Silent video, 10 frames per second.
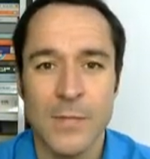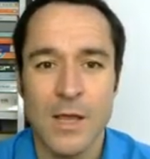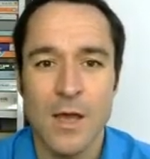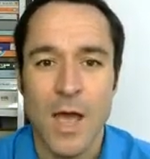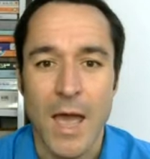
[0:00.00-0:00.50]

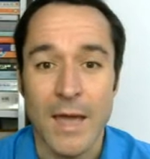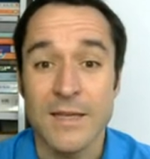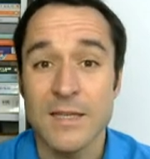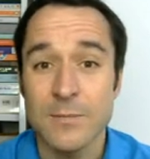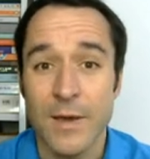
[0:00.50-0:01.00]
And
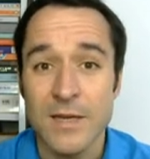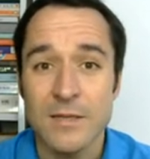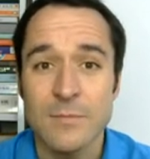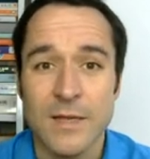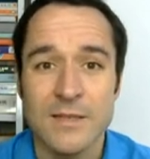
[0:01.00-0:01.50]
independent
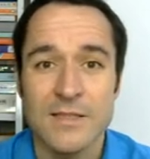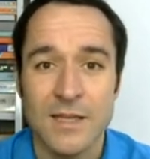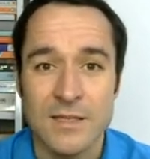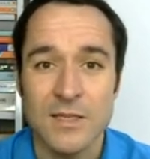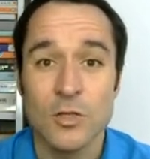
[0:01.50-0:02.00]
means
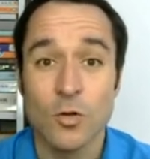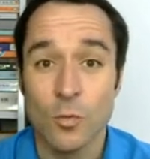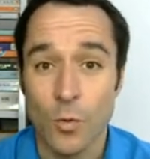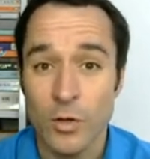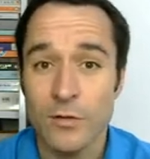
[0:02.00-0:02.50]
that you'll
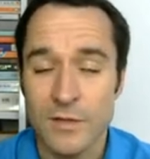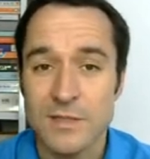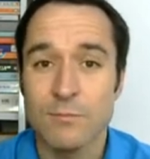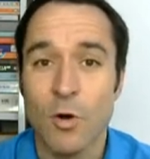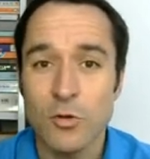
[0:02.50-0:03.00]
work on this
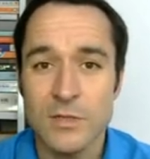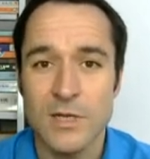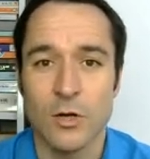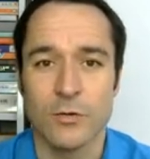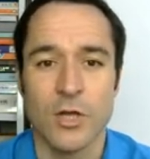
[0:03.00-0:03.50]
mostly
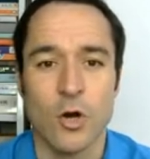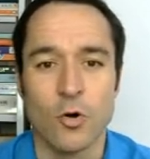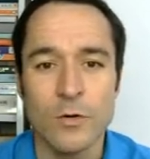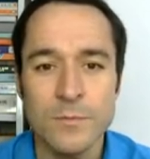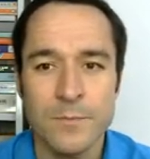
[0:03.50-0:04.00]
on your
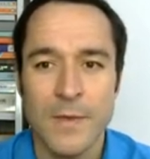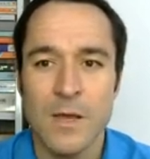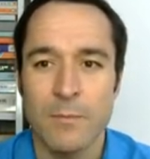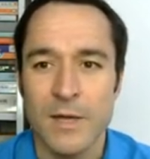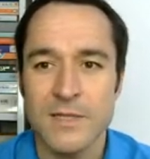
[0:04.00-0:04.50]
own.
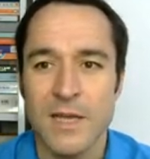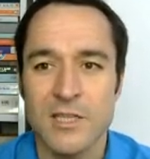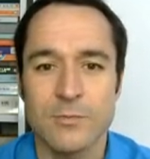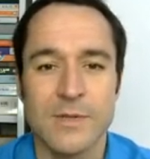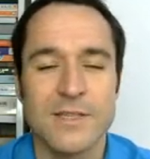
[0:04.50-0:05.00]
But as
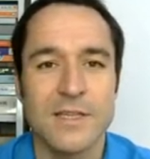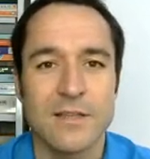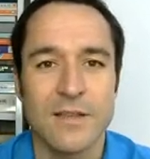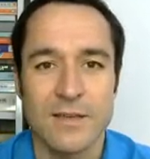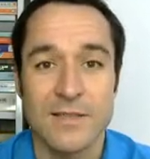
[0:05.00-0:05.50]
we'll see, there
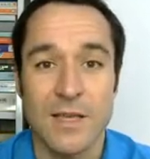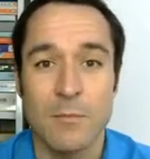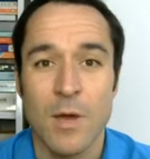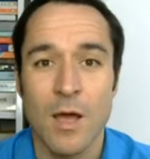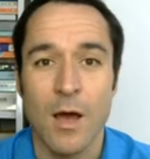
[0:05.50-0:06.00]
are some
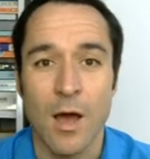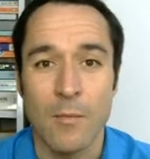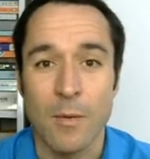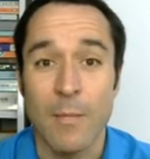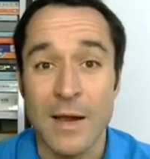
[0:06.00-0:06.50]
um,
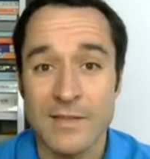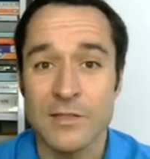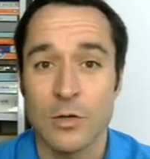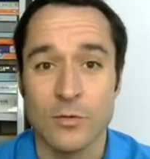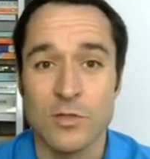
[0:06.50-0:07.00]

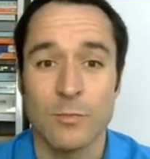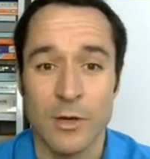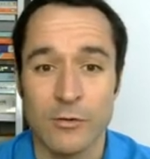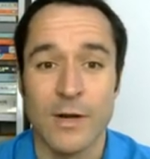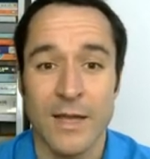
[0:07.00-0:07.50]
milestones where
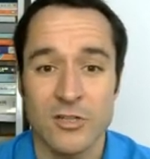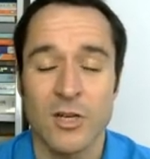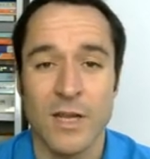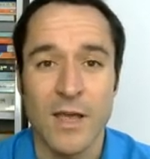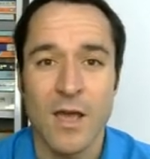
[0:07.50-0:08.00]
you'll
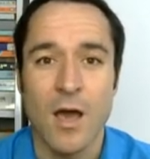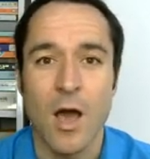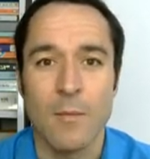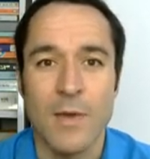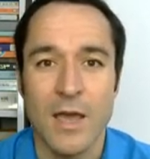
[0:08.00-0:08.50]
actually
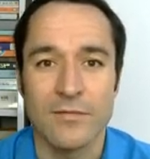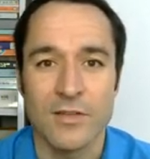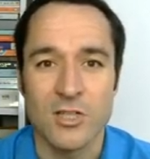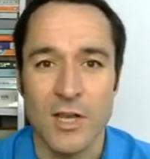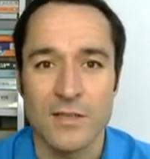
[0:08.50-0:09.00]
um, have the
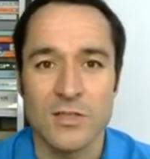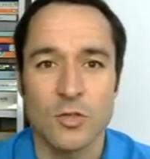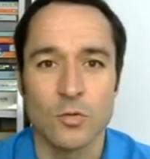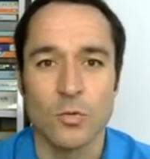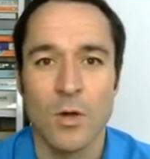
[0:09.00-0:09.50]
chance
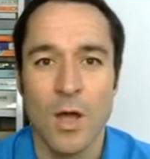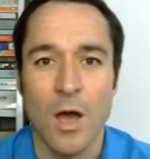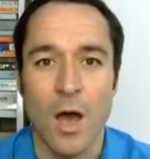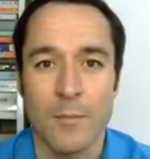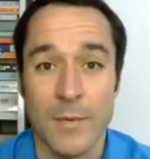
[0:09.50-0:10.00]
to
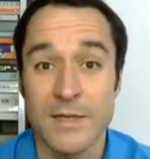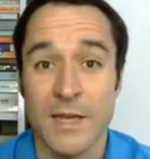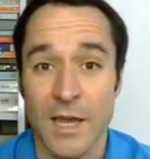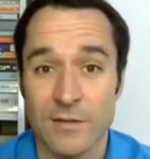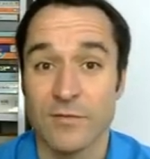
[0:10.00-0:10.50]
um,
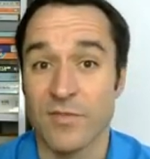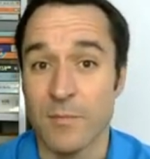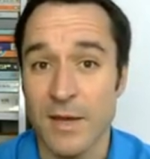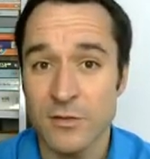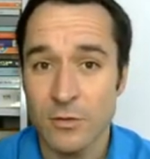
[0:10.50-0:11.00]
interact with a
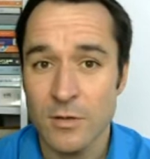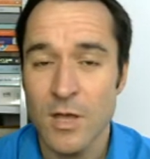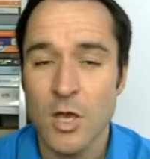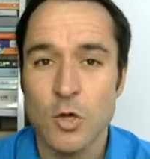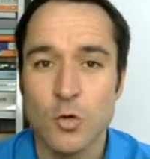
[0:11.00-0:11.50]
mentor
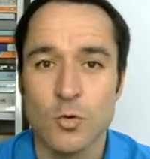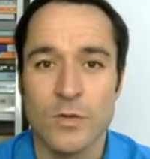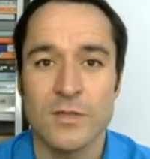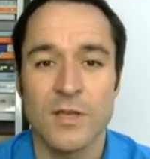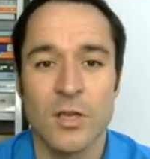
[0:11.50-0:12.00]
who
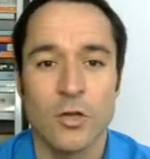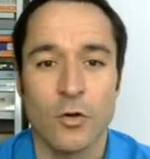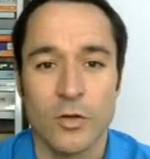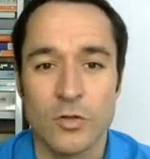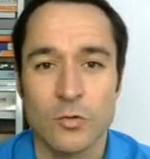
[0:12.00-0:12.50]
is going
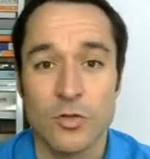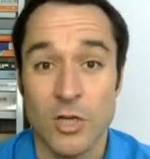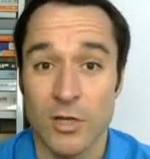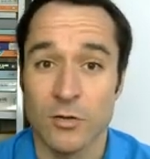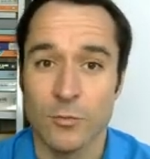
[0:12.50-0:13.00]
to check
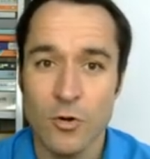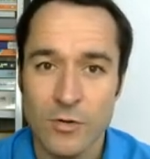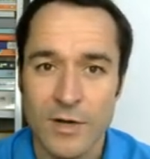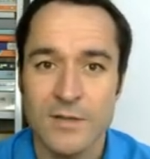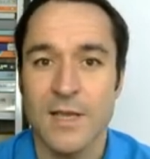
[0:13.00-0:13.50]
your
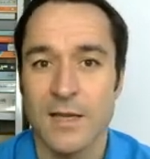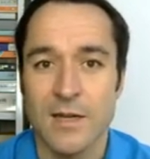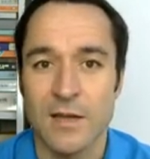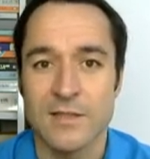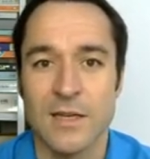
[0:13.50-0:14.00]
progress and
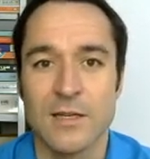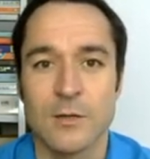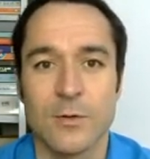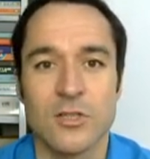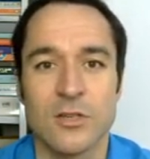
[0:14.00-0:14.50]
answer any
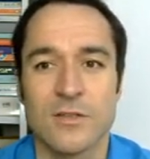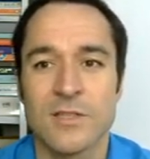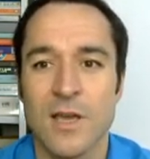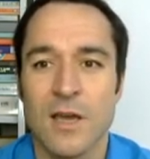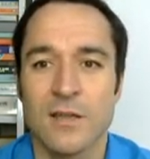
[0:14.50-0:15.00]
questions
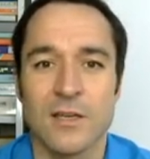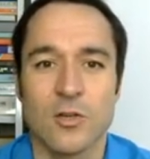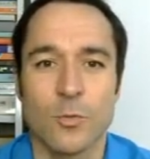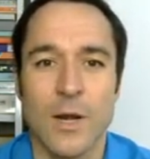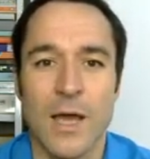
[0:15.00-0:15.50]
that you
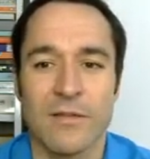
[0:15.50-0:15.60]
will have.